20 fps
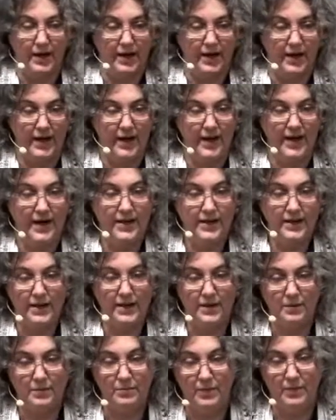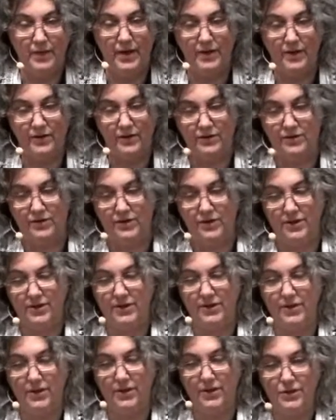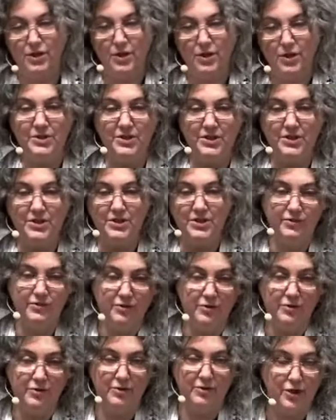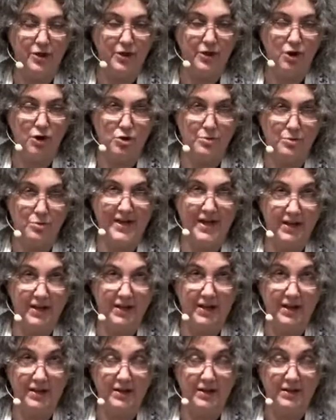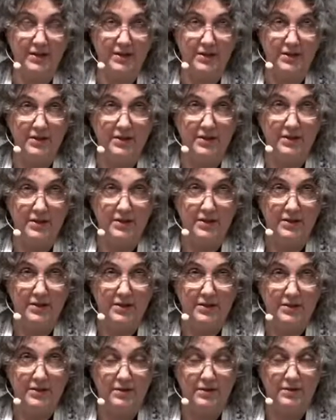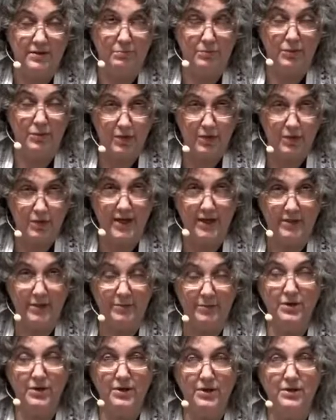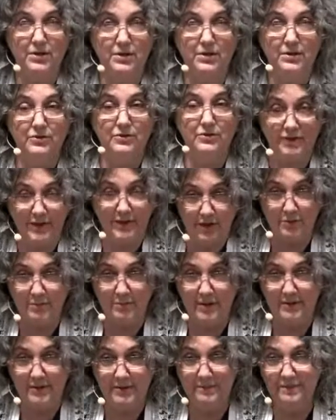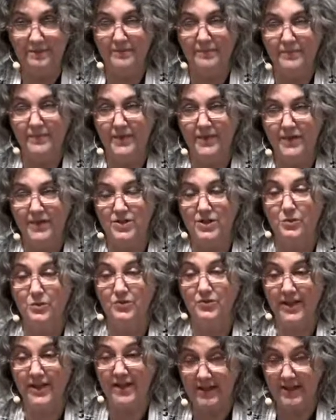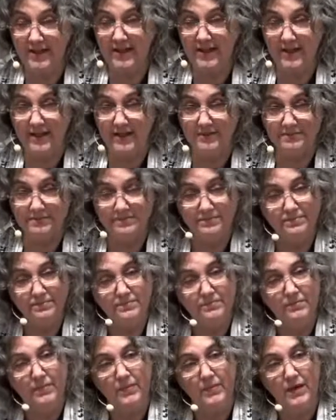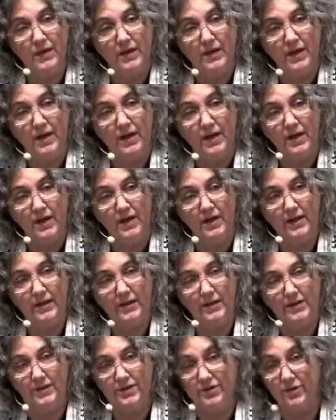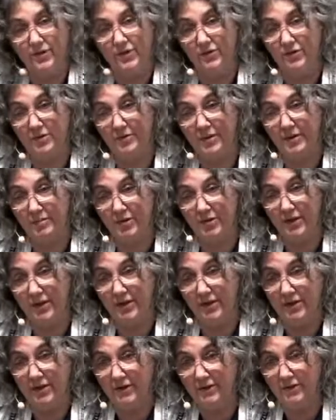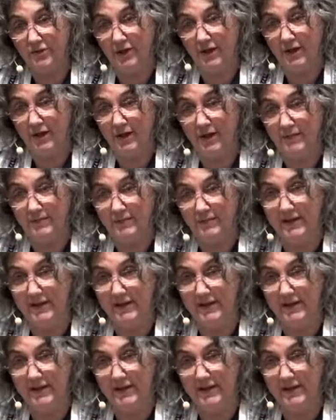I did the interment today for Bertha Omega Bodenheimer Feldman. She was 98. And she wasn't a member here, though, sorry.